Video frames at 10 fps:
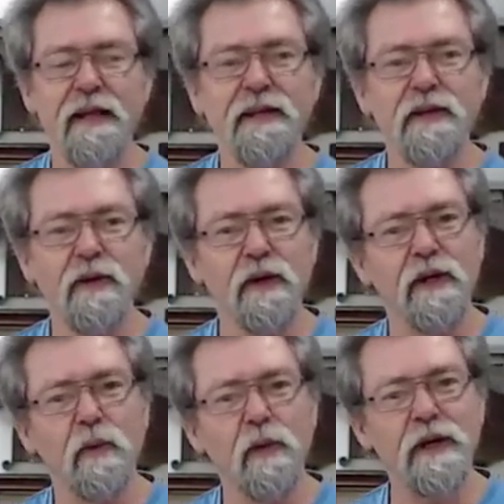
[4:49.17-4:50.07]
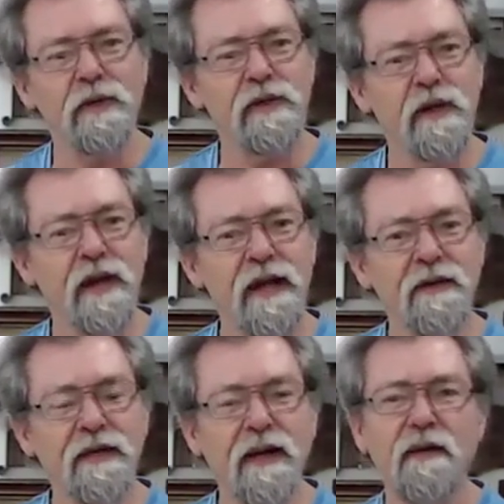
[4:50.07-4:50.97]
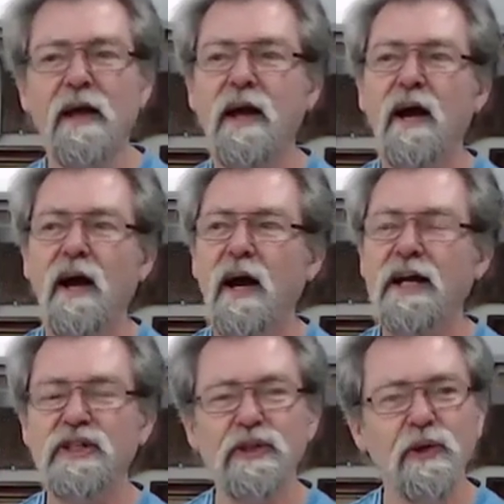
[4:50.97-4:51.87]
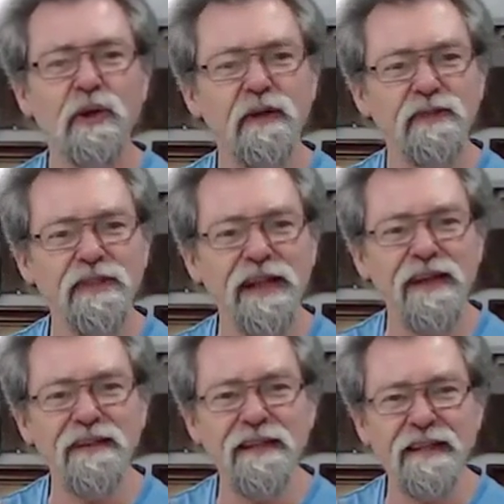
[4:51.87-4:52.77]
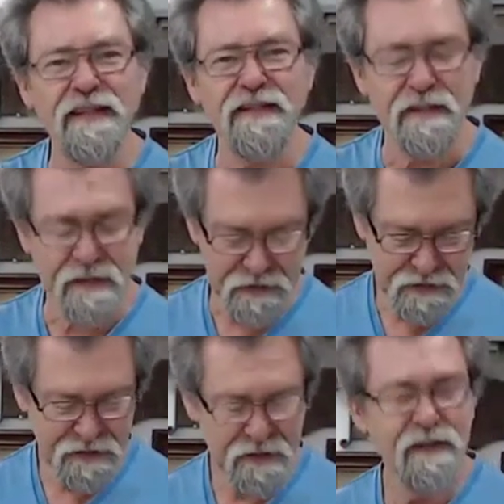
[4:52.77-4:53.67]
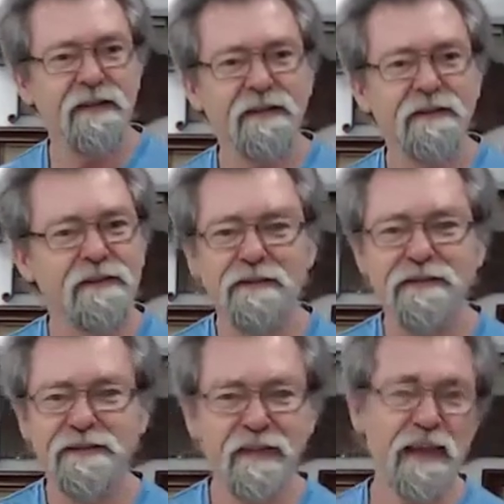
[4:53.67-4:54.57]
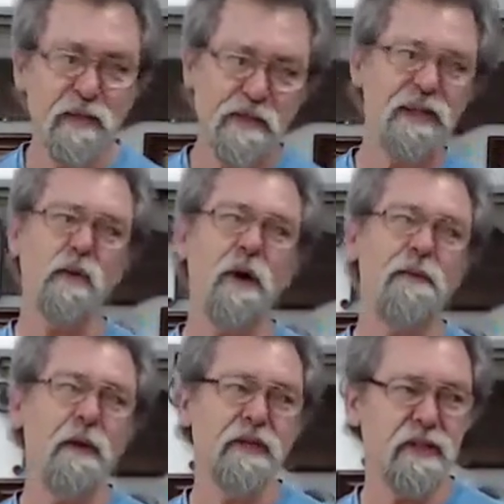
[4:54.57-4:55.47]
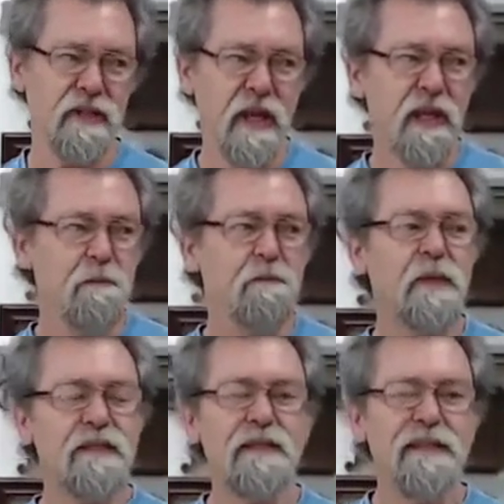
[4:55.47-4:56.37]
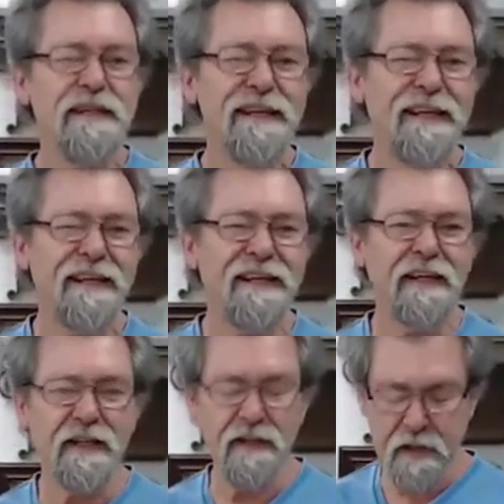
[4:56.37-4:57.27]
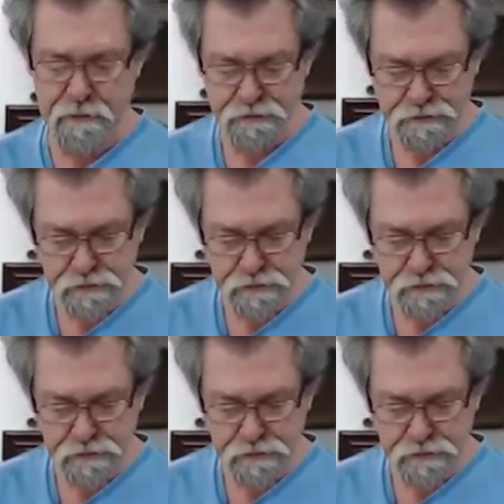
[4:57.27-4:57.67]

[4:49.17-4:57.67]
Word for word: And then you look at it a week or so later and you go, I should have done this. So that's, that's where I'm at with this but it's nearly, nearly there.